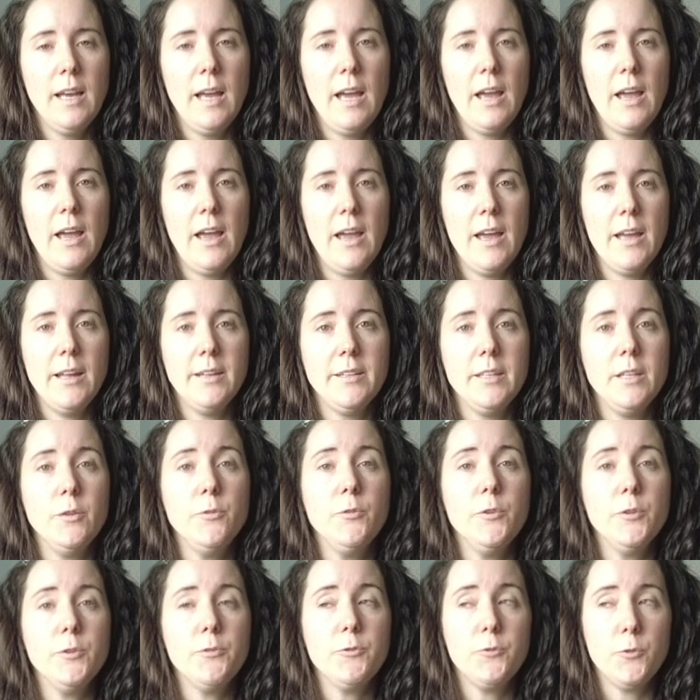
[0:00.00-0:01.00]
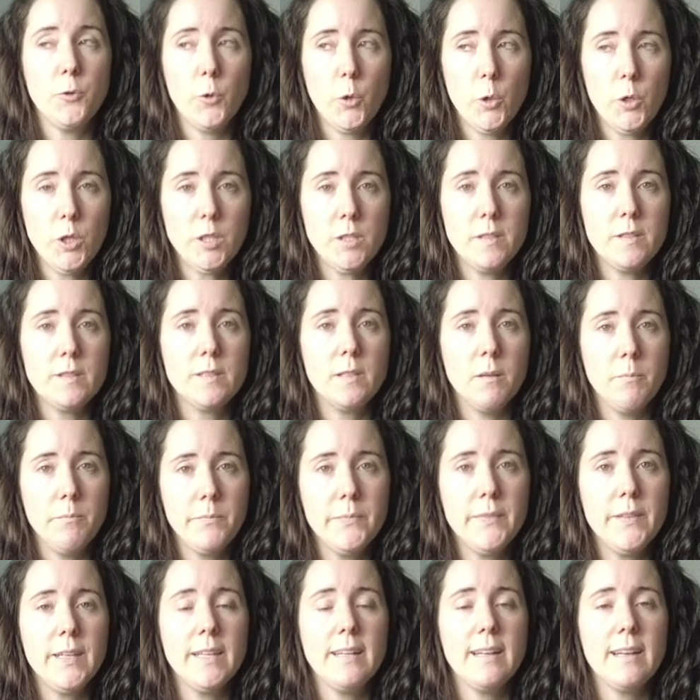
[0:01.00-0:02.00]
And if you force
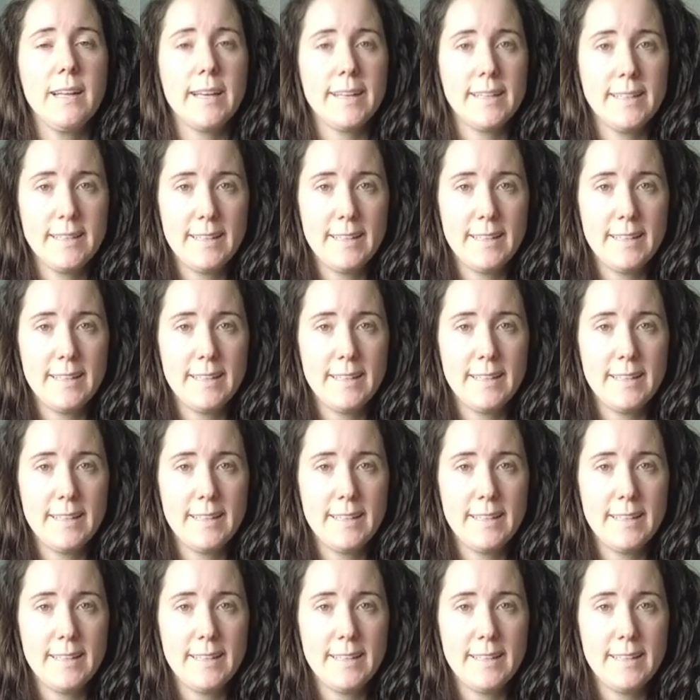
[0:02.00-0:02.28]
something like